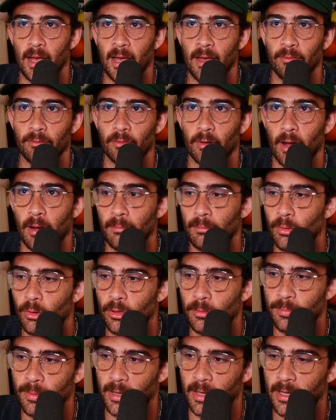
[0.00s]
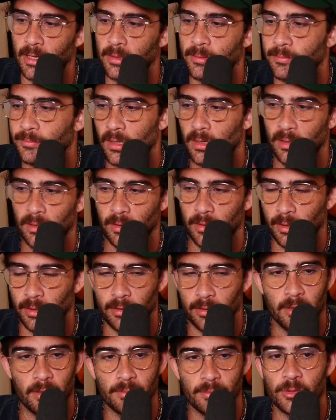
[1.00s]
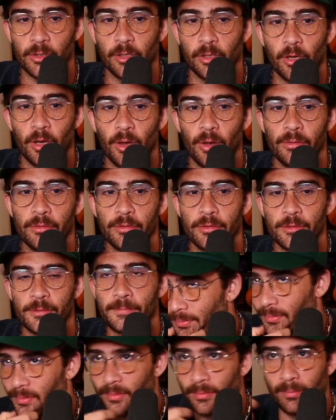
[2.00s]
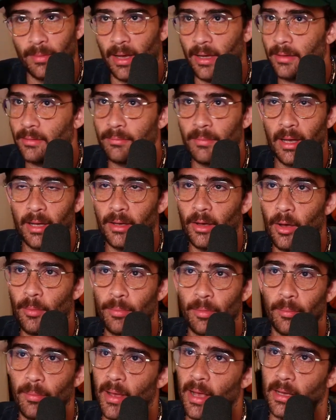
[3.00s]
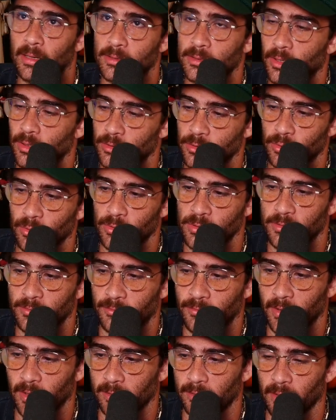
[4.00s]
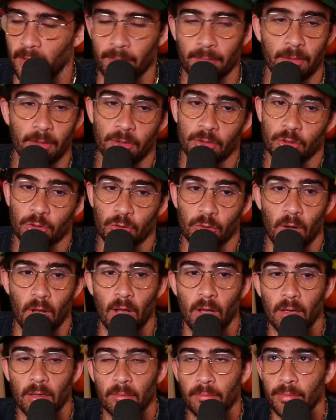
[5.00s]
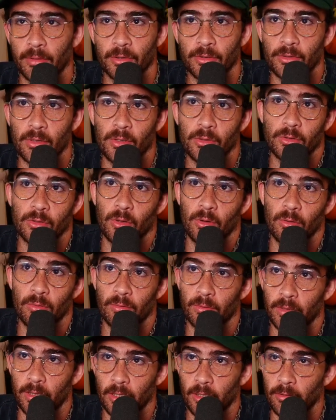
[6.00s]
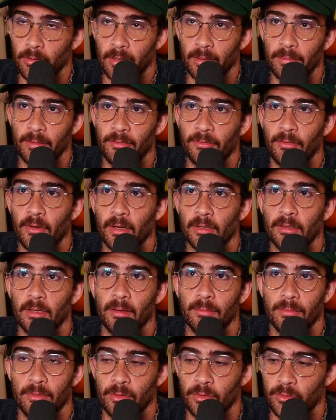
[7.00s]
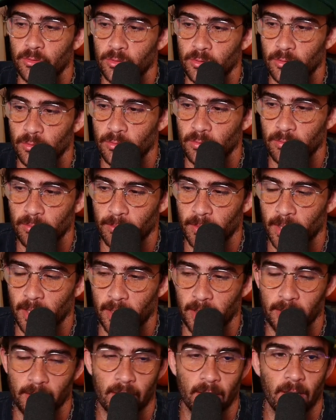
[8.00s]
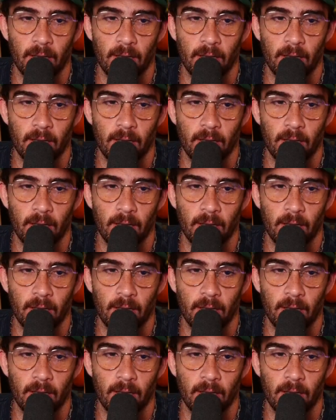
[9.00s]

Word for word: have rhomboid pain. It comes and goes. My upper back is all sorts of fucked up. It's strong, but it's also incredibly fucked up due to my,